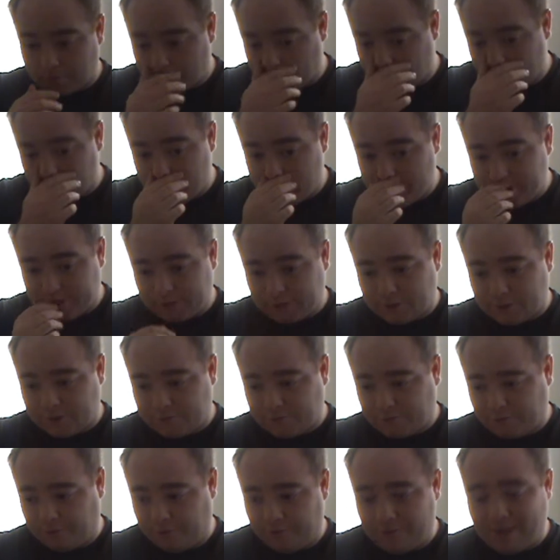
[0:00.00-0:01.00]
events
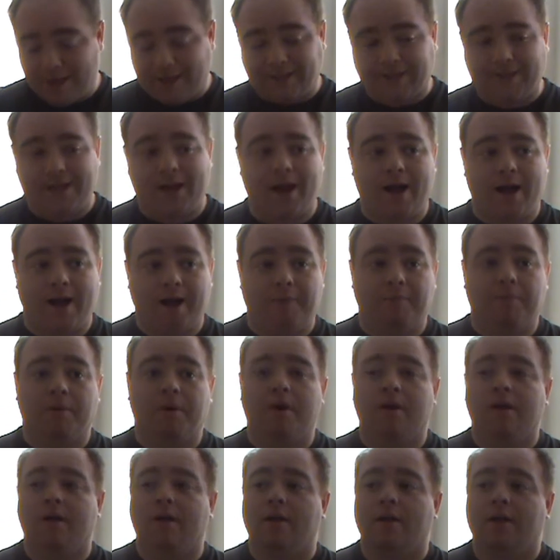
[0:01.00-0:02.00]
from that time.
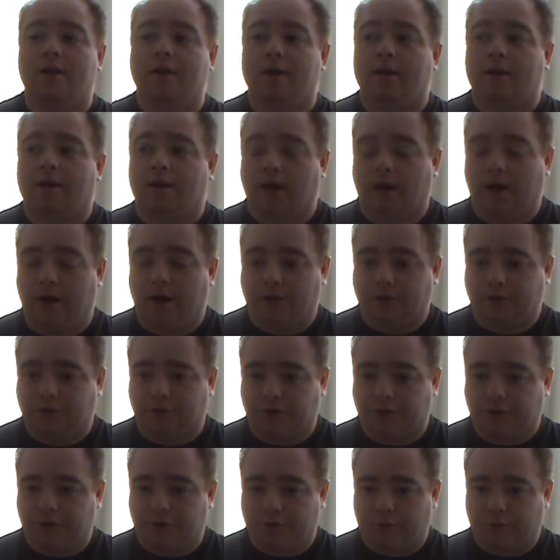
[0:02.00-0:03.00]

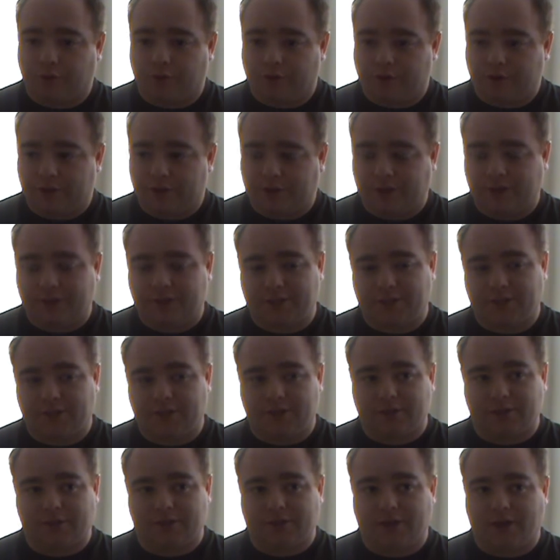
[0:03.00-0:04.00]
Around the
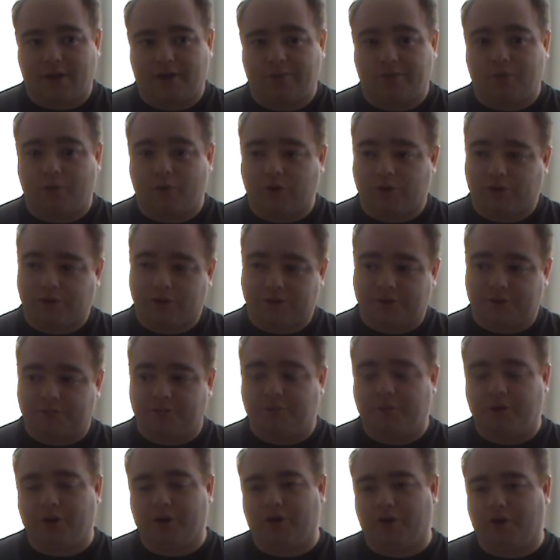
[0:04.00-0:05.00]
60s and stuff, which is
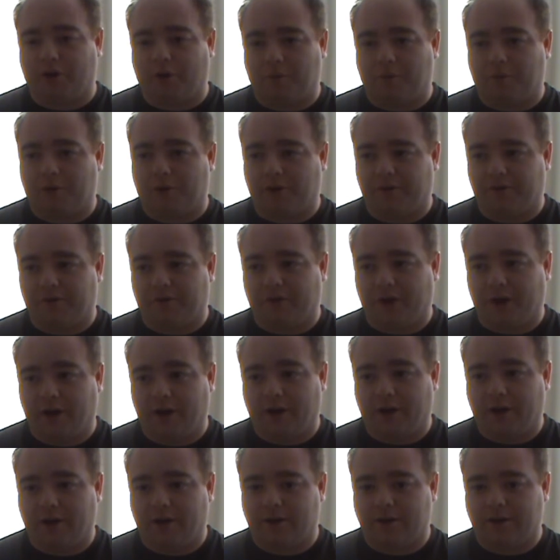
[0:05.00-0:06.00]
pretty
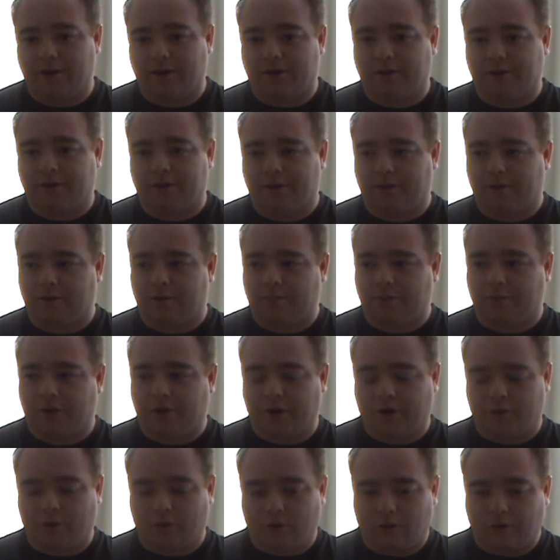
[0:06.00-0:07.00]
funny and
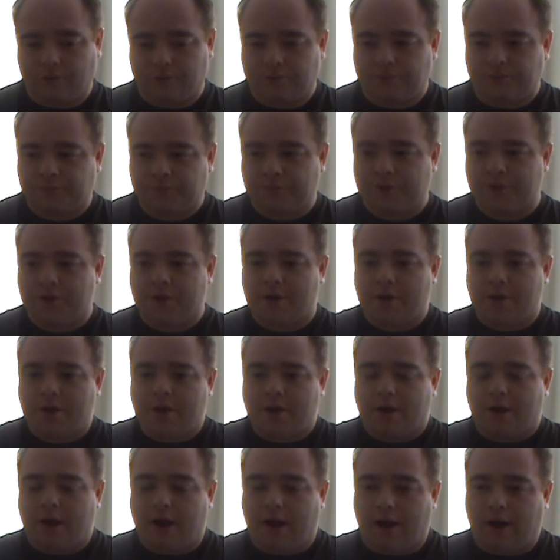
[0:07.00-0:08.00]
pretty cool.
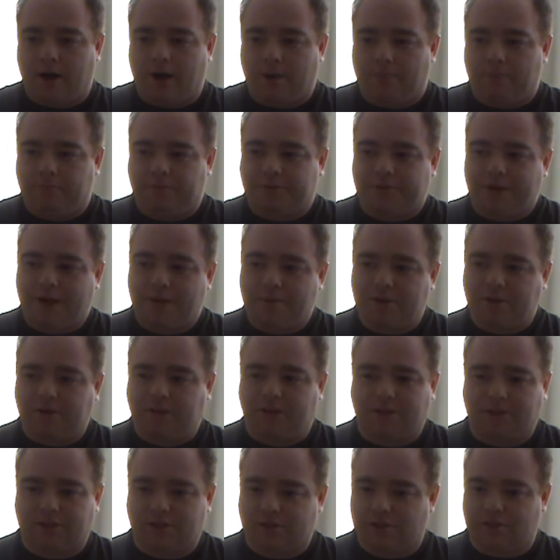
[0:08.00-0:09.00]
Zombies
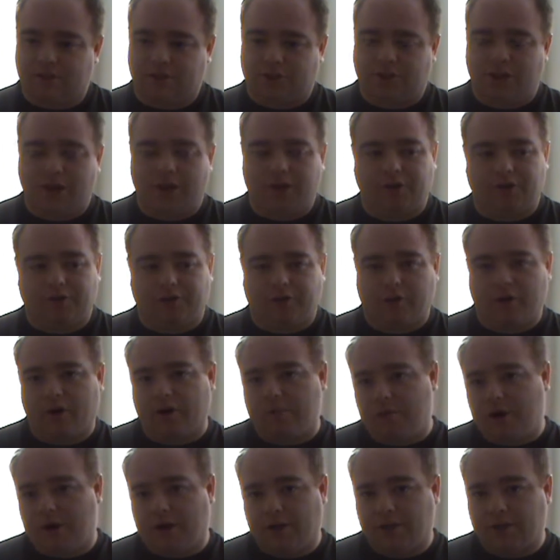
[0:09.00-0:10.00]
hasn't changed
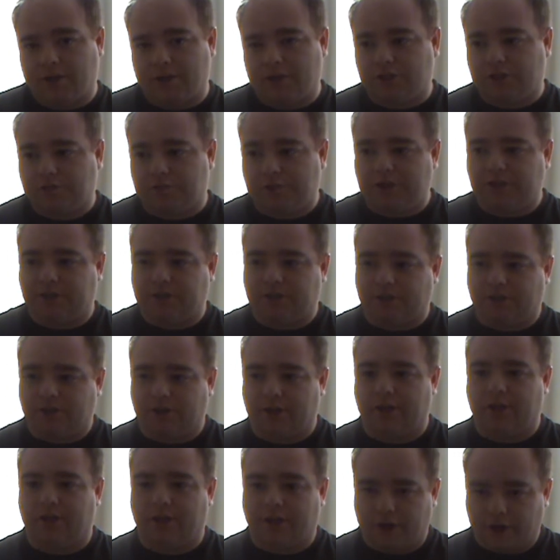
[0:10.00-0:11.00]
very much. It's
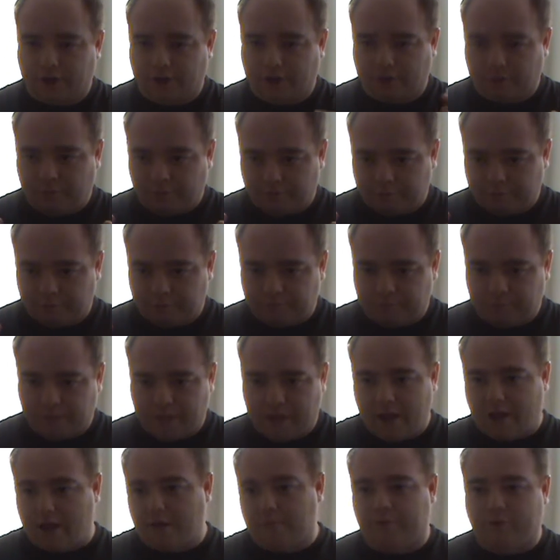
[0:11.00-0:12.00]
basically, you know,
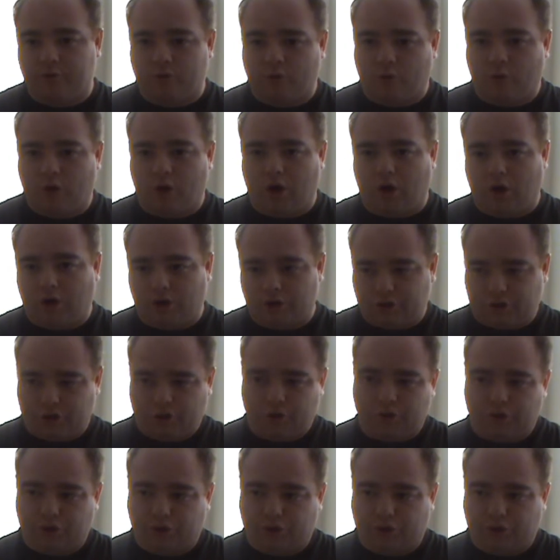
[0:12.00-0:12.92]
they come for the walls, you